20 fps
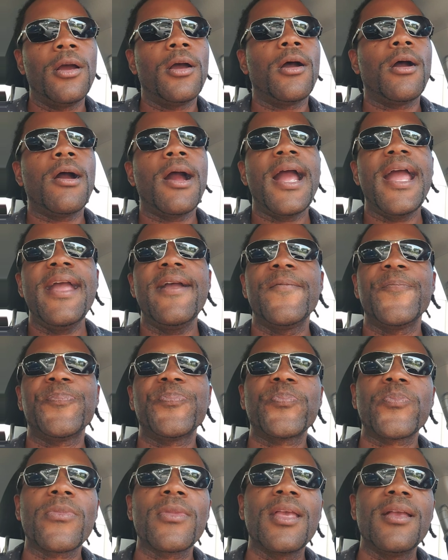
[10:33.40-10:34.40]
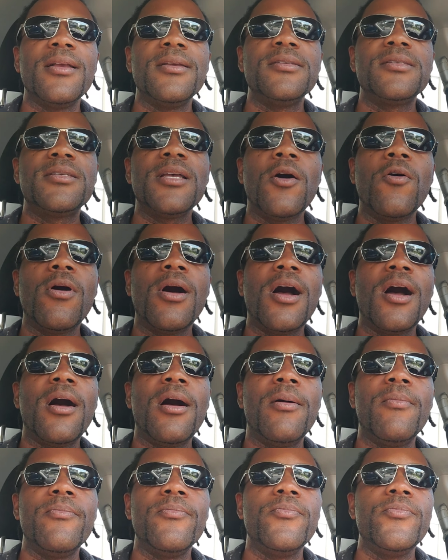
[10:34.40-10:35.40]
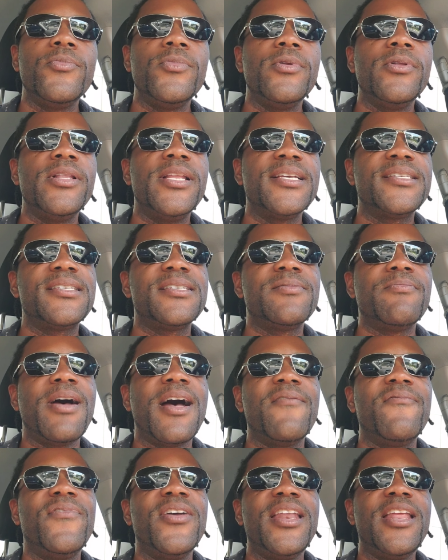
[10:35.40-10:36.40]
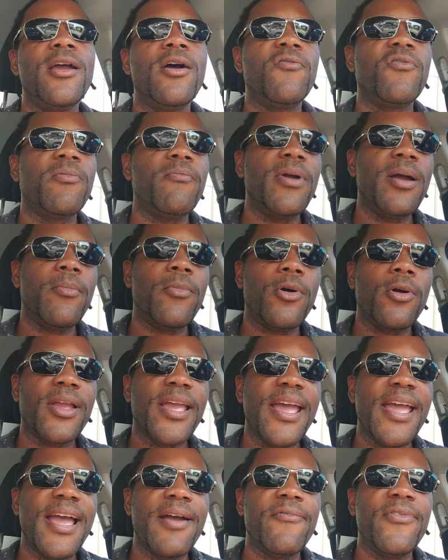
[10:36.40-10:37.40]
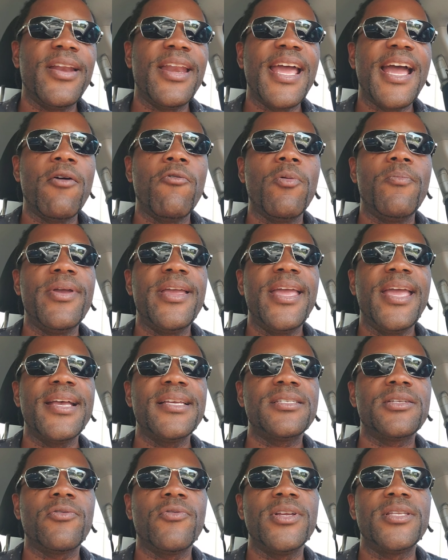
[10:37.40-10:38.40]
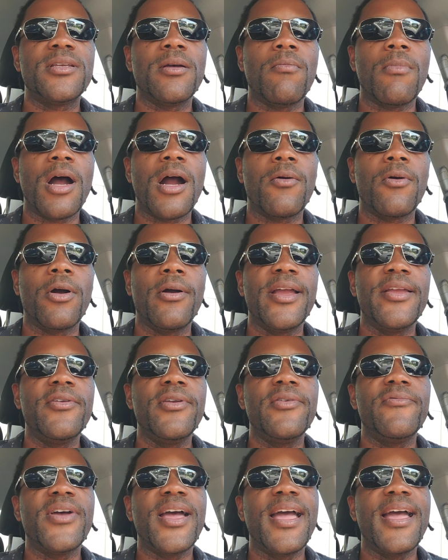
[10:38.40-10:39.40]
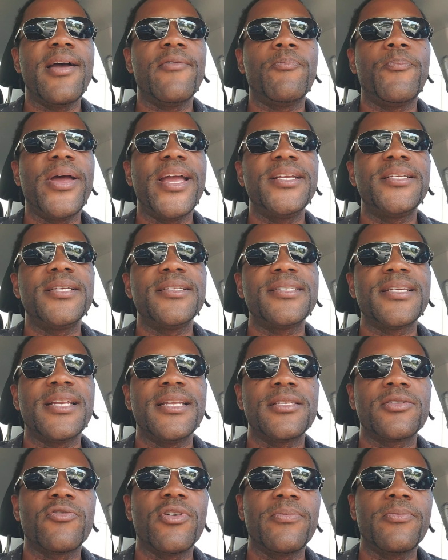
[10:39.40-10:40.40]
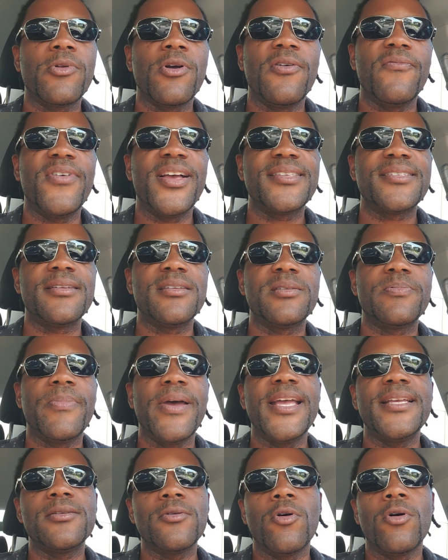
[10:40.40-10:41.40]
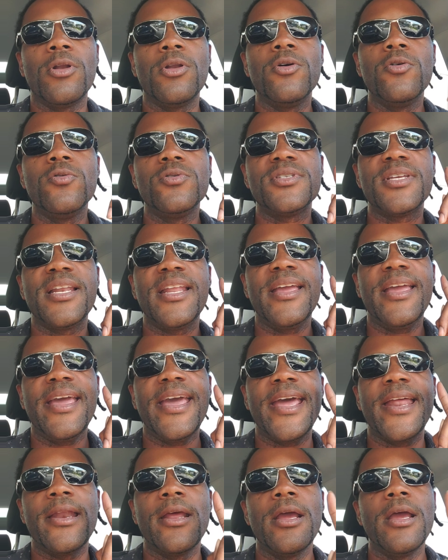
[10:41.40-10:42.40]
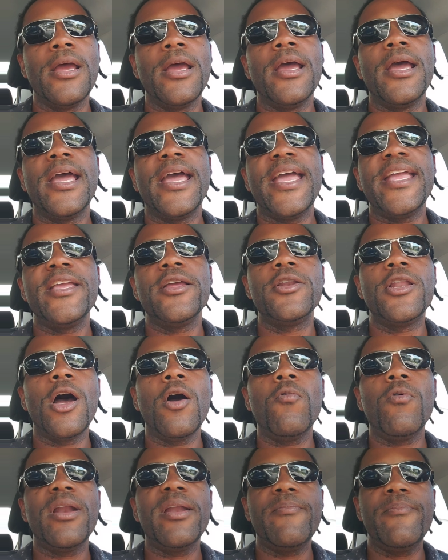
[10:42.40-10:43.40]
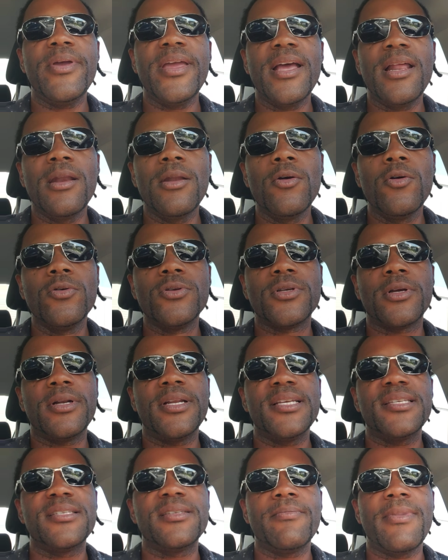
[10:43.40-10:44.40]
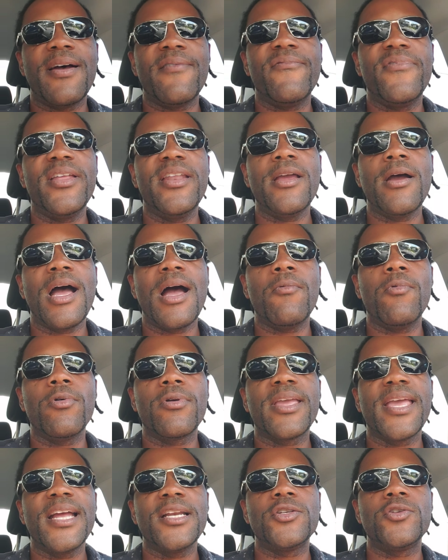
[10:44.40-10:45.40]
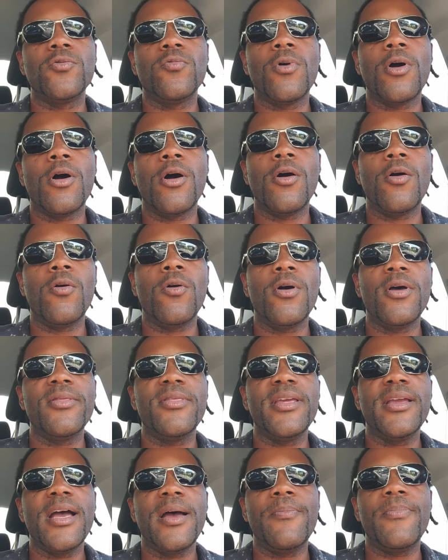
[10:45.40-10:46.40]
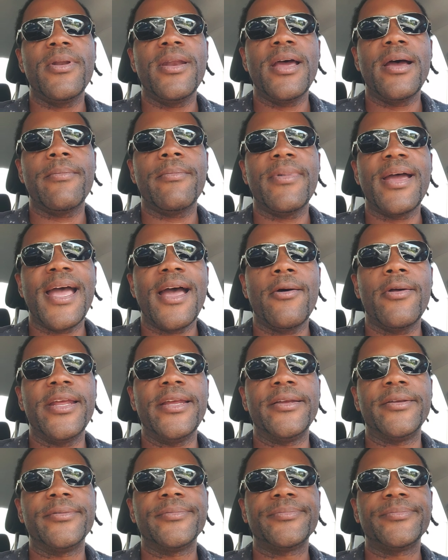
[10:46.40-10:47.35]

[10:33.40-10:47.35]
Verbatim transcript: All right, so um, this is my video. Remember, okay, every now will be history tomorrow, and you either have patience in this crypto investing space or lose in the end. And you don't want to be a loser. This is my video. I will catch you all on the up and up. Audi.